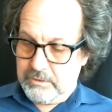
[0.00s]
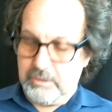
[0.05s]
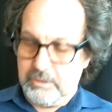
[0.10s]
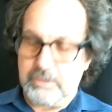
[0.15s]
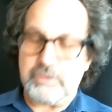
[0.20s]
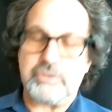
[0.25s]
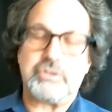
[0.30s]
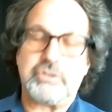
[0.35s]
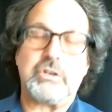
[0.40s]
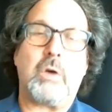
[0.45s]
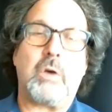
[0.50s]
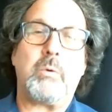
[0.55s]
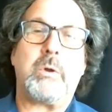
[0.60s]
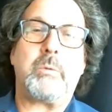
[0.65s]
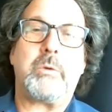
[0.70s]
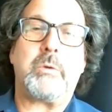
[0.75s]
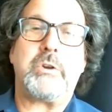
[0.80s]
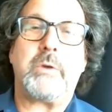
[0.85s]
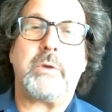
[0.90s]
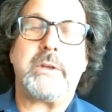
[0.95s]
So, when
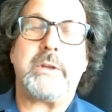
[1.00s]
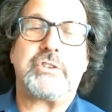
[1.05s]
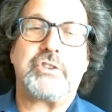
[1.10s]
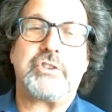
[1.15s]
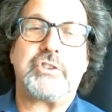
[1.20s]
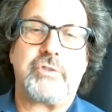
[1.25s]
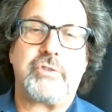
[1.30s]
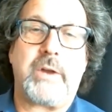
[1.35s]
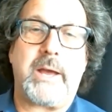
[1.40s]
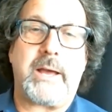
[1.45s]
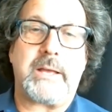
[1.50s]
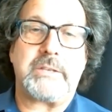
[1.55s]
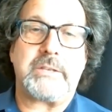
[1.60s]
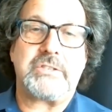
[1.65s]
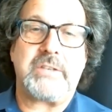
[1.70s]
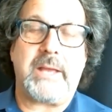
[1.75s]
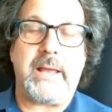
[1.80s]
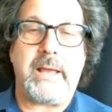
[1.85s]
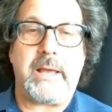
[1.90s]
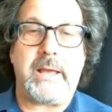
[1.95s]
we're doing stress,
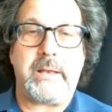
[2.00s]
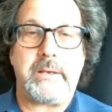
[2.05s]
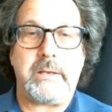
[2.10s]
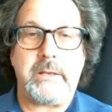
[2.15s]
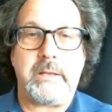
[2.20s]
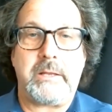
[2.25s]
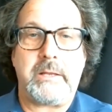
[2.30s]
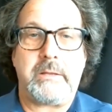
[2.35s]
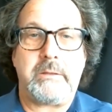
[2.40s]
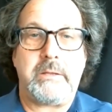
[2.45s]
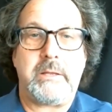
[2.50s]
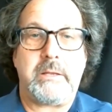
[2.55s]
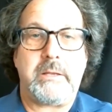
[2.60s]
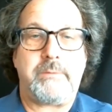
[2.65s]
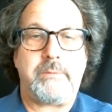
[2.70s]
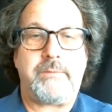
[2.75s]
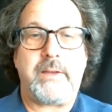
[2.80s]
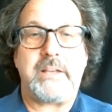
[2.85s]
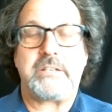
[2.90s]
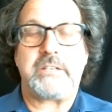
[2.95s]
and in the
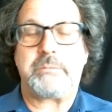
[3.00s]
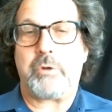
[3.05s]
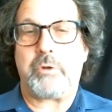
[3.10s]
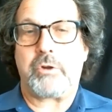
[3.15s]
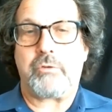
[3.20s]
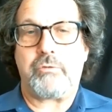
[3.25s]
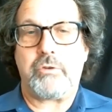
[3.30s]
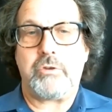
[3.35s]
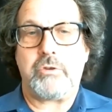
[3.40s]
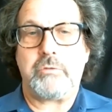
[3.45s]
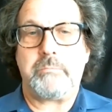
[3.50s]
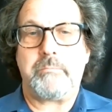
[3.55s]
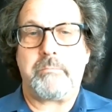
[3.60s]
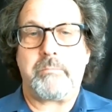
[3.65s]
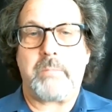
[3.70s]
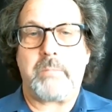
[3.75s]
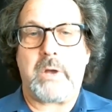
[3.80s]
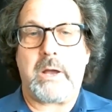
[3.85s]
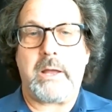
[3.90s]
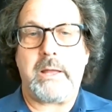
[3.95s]
Facebook group
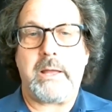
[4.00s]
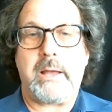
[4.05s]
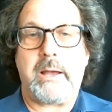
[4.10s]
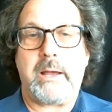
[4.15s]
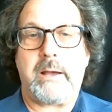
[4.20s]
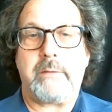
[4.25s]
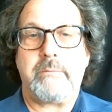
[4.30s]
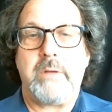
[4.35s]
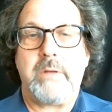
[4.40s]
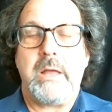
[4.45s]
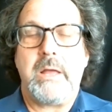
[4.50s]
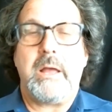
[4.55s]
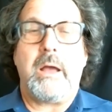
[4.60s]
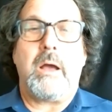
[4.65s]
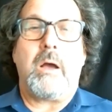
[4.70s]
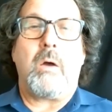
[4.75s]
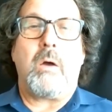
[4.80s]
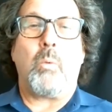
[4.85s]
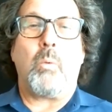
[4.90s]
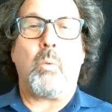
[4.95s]
I have,
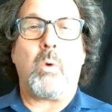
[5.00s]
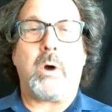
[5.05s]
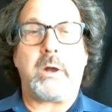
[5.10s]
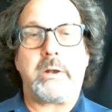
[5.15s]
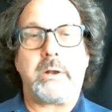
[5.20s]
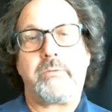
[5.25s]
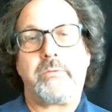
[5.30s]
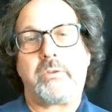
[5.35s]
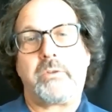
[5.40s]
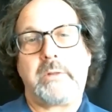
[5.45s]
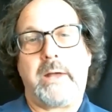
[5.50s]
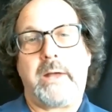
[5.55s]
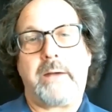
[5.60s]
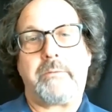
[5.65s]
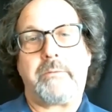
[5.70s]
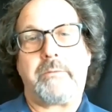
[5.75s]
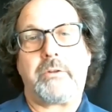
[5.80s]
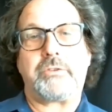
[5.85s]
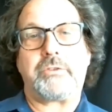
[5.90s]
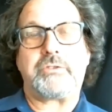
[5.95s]
one of the
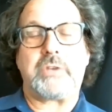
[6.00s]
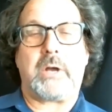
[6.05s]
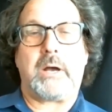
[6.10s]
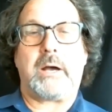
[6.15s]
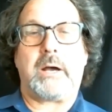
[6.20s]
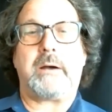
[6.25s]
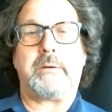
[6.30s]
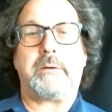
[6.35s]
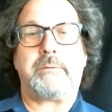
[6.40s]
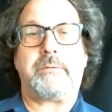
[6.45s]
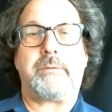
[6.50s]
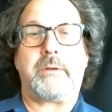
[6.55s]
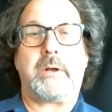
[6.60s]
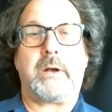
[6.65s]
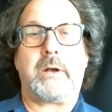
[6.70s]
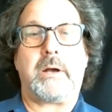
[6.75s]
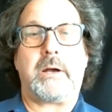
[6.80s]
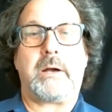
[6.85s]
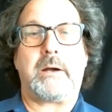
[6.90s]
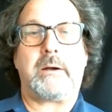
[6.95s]
levels of,
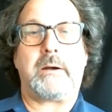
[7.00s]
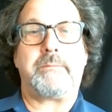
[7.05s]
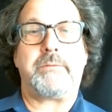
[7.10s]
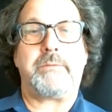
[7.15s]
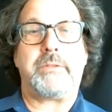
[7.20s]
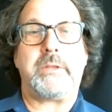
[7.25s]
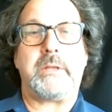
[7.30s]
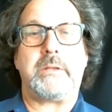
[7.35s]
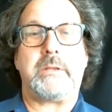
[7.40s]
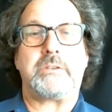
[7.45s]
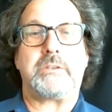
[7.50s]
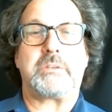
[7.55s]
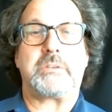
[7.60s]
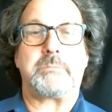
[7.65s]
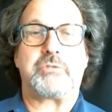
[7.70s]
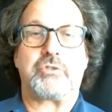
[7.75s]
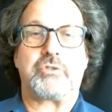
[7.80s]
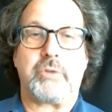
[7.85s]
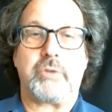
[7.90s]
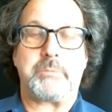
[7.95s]
of the
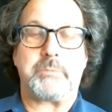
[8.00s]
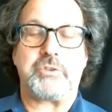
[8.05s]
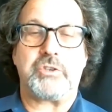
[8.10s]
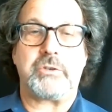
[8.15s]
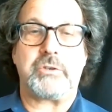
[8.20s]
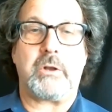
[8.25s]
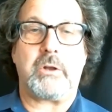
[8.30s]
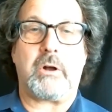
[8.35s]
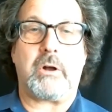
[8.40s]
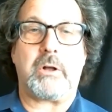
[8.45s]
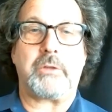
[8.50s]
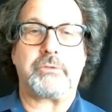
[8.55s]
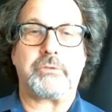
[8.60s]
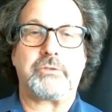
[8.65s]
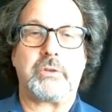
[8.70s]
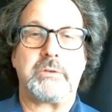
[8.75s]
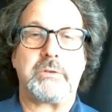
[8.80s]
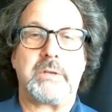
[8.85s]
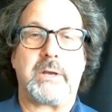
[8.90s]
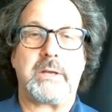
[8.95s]
subscription also
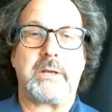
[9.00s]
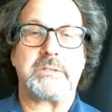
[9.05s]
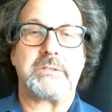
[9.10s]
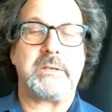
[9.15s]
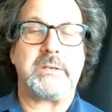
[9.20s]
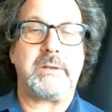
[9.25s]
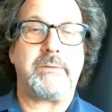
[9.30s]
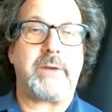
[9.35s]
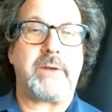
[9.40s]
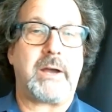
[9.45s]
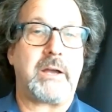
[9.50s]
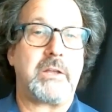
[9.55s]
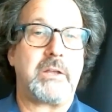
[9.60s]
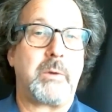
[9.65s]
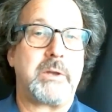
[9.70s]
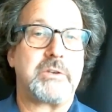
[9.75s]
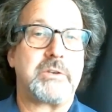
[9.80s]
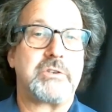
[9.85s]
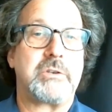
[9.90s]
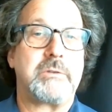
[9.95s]
does an
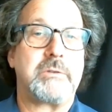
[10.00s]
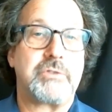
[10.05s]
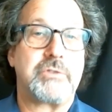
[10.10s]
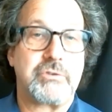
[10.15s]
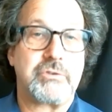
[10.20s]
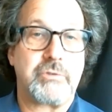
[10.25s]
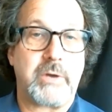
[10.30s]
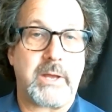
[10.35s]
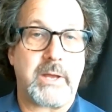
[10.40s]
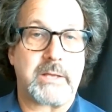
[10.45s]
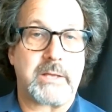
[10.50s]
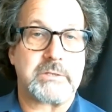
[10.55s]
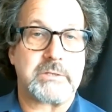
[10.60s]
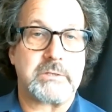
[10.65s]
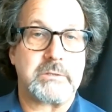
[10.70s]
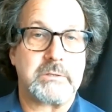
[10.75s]
evaluation of stress.